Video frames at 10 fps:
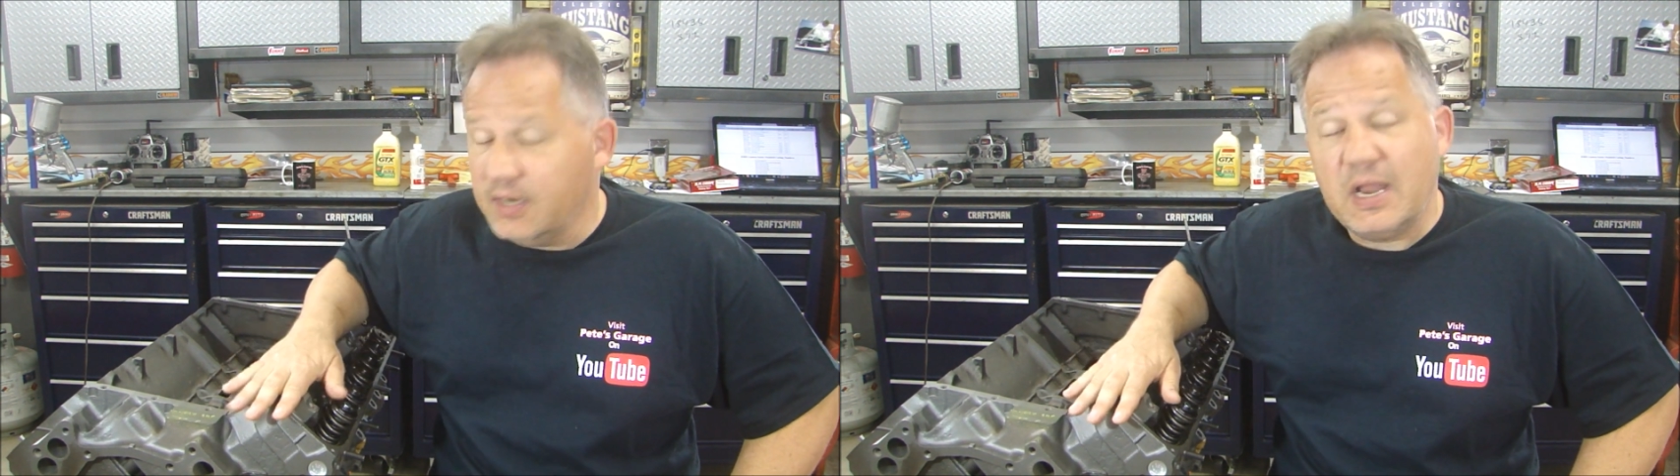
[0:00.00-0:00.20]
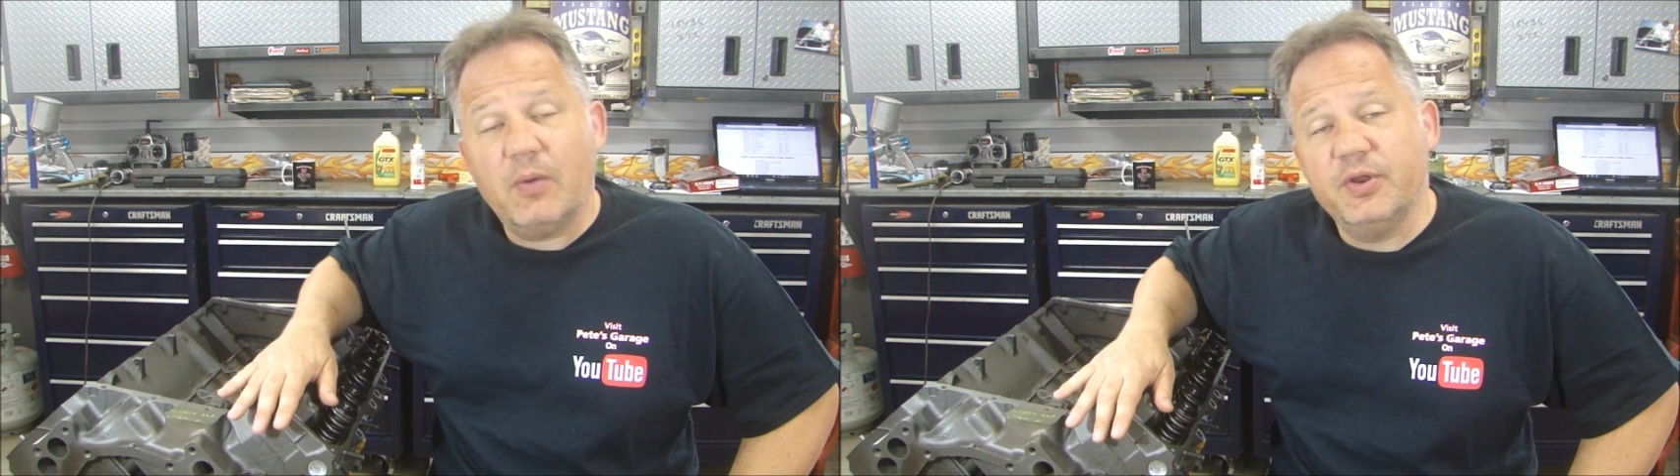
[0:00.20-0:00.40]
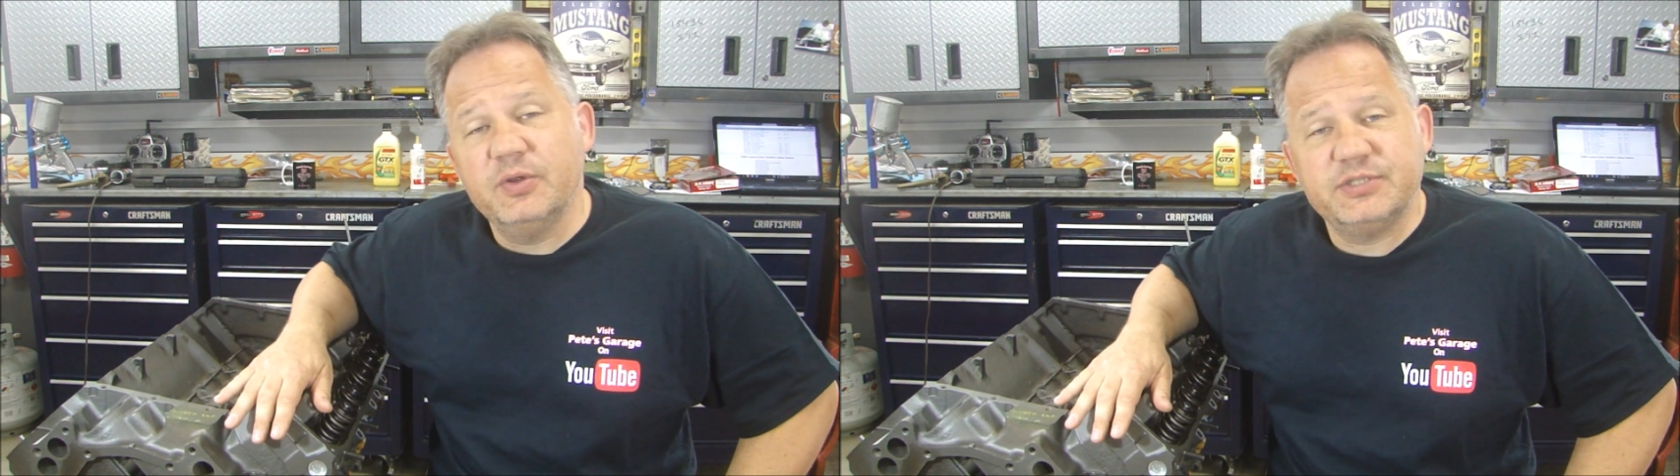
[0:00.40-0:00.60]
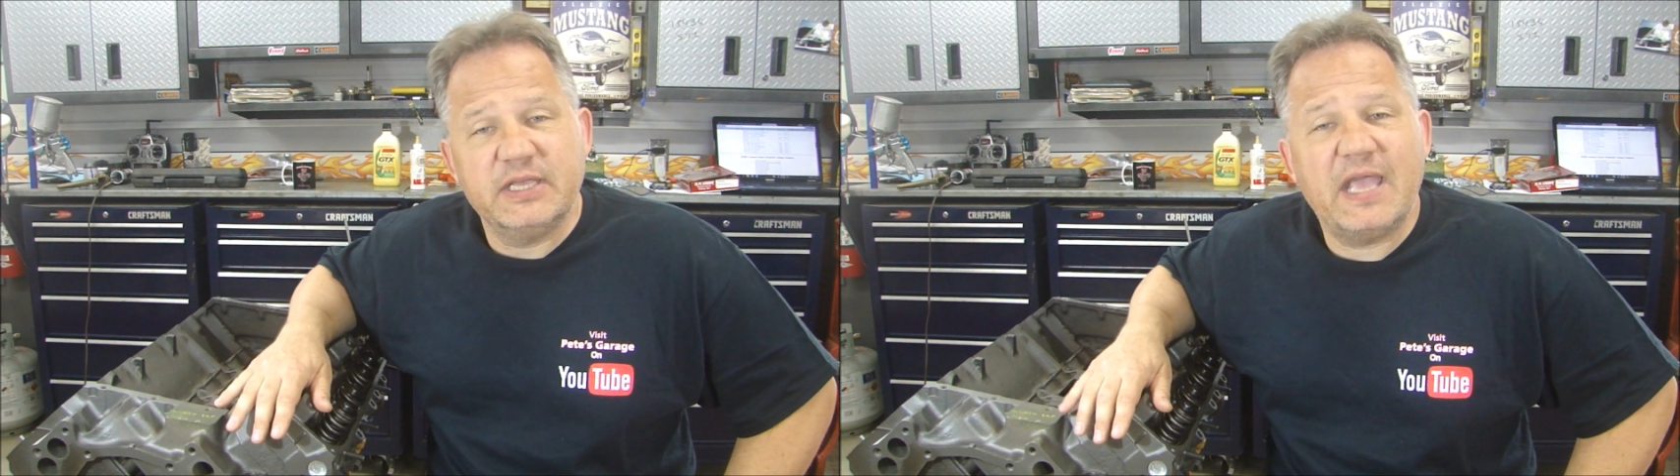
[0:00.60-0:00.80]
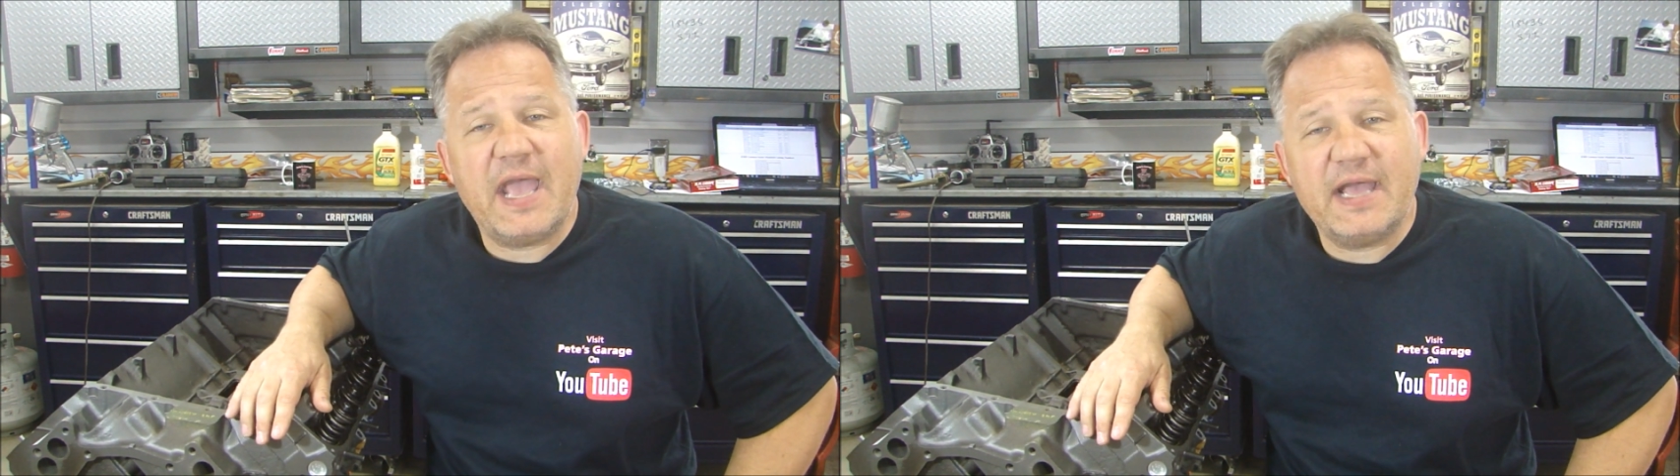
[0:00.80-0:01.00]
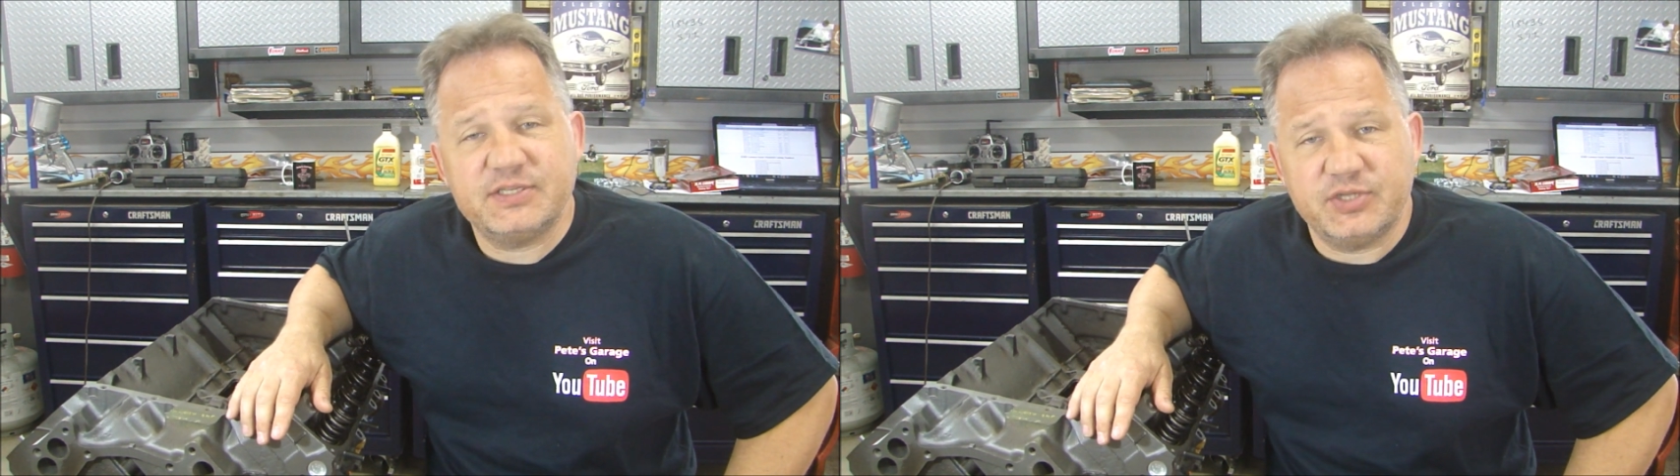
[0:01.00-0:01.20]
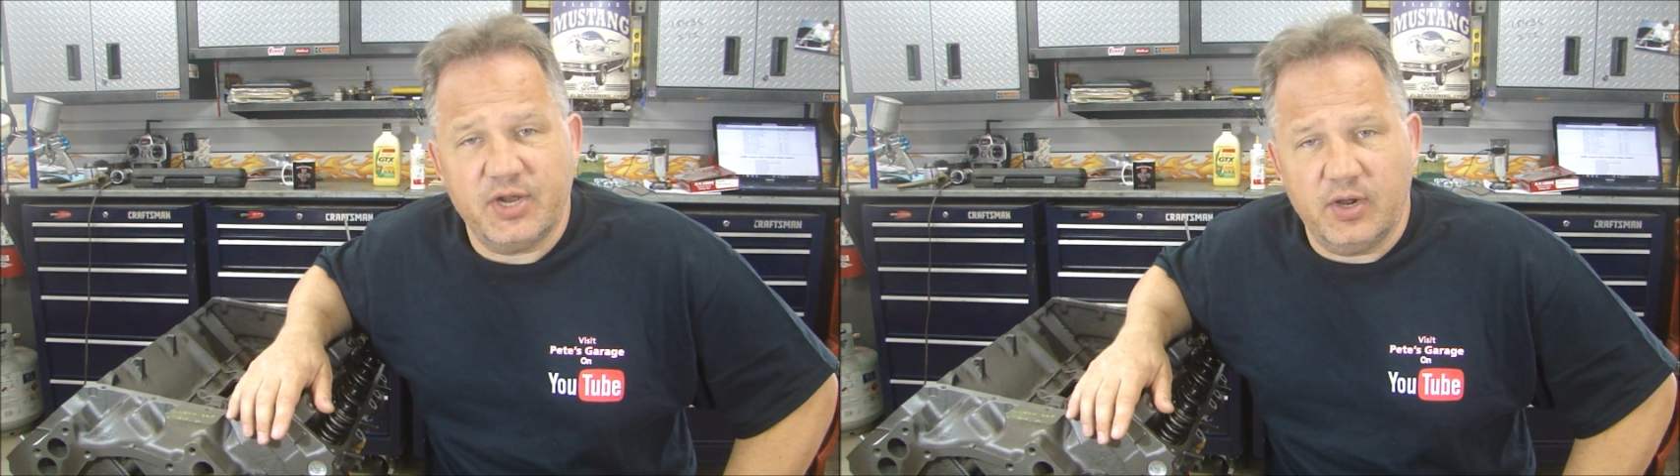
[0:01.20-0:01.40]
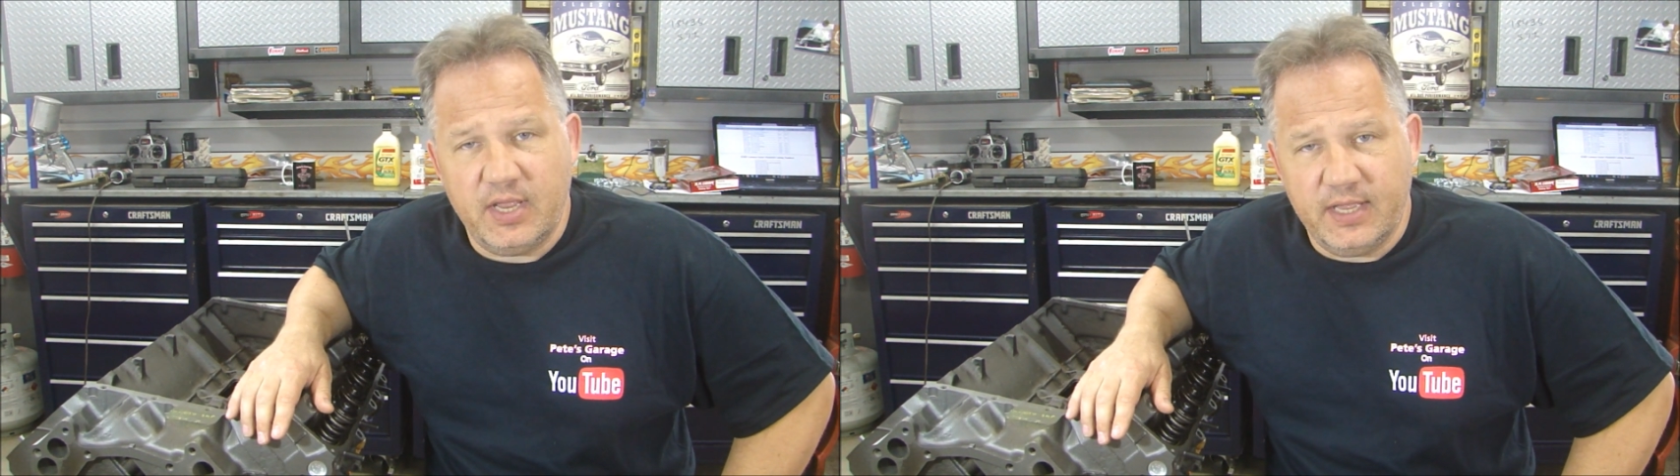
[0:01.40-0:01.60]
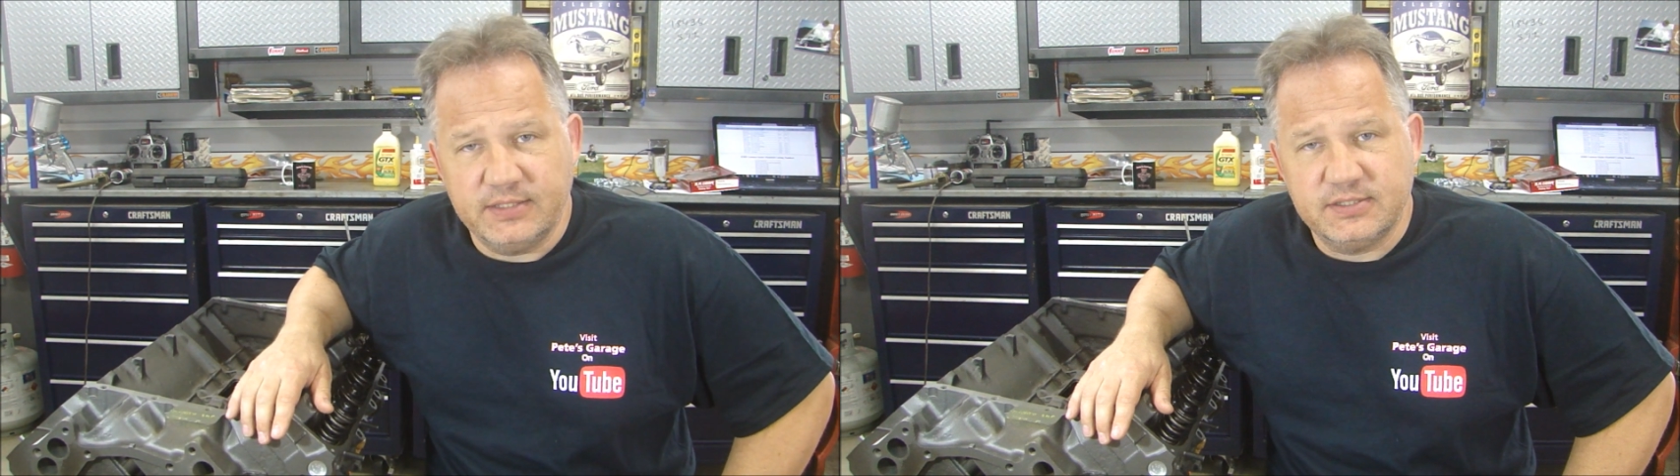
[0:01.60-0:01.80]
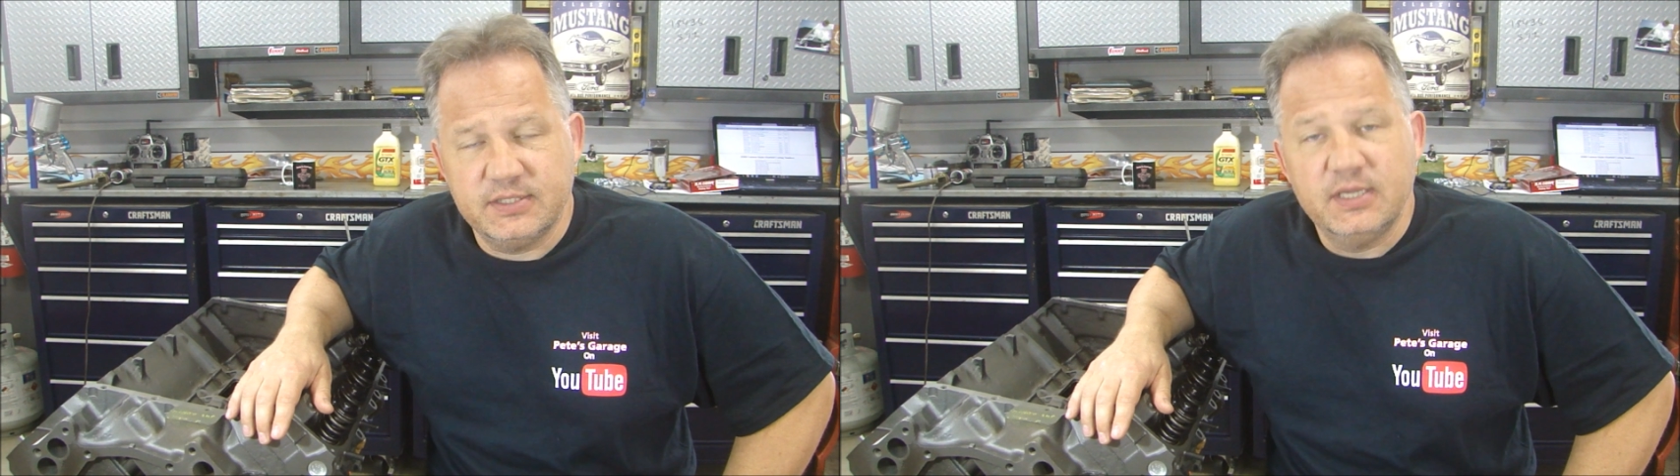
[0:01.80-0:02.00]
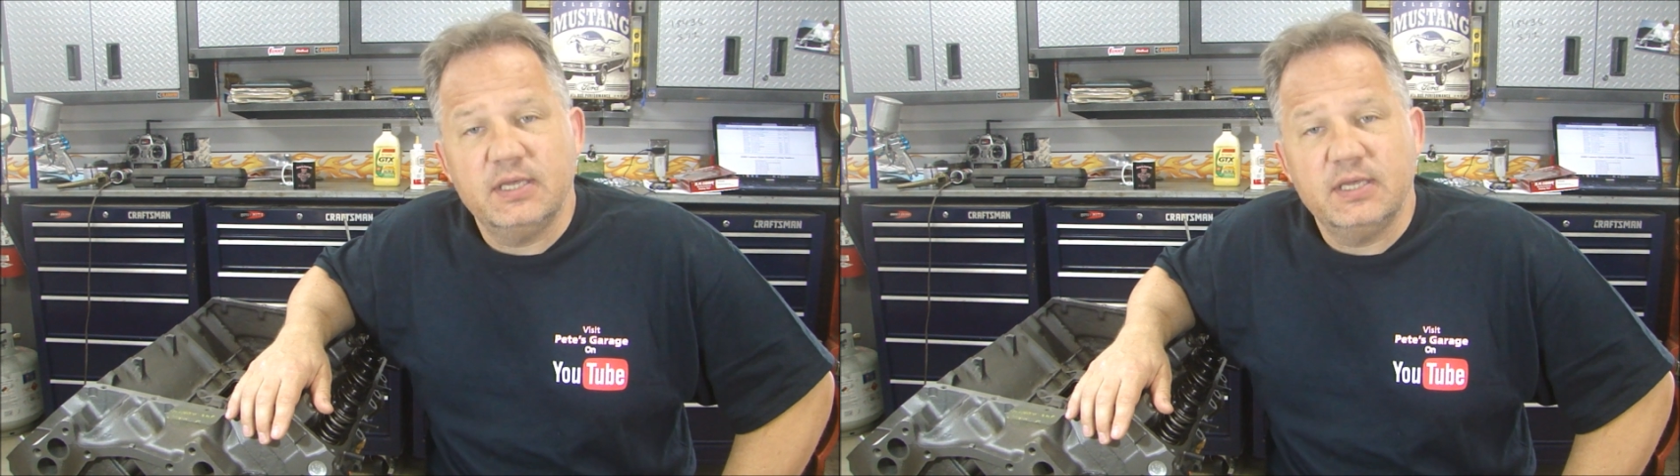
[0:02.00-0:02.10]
now we're using cast iron heads